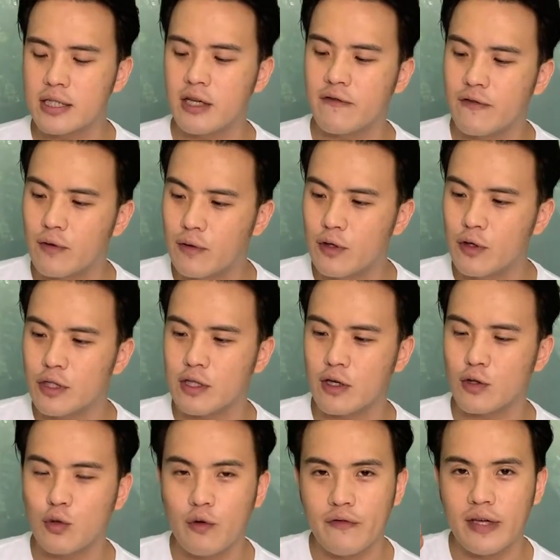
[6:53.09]
If you use
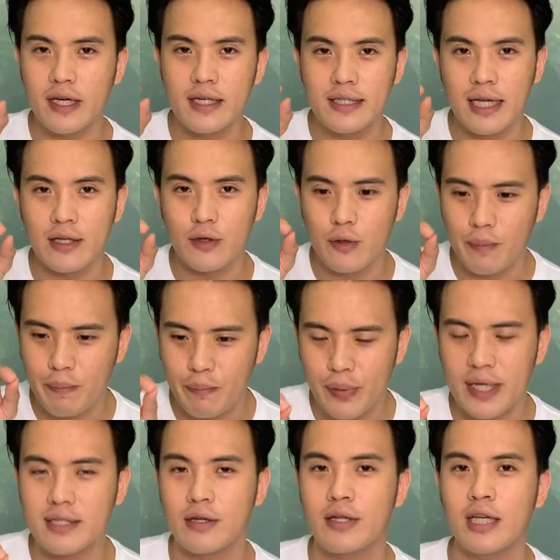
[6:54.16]
your 2 fingers and you
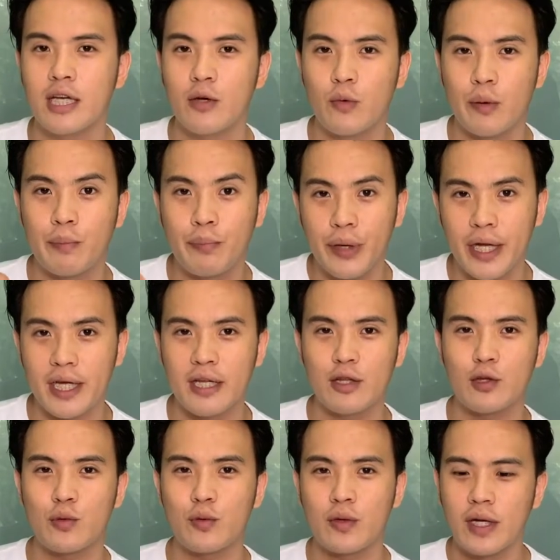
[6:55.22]
press on it, it will break
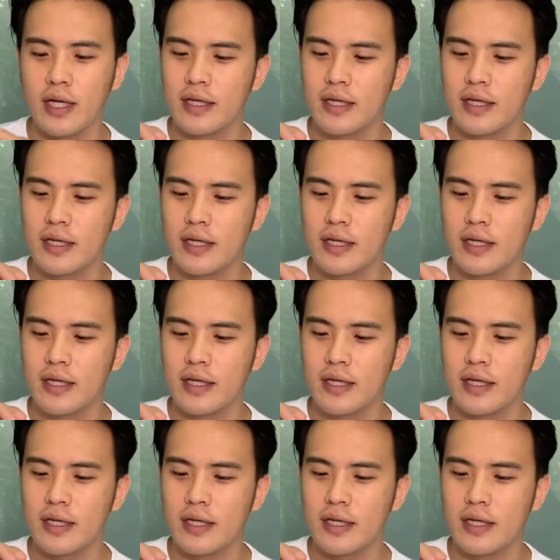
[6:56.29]
into,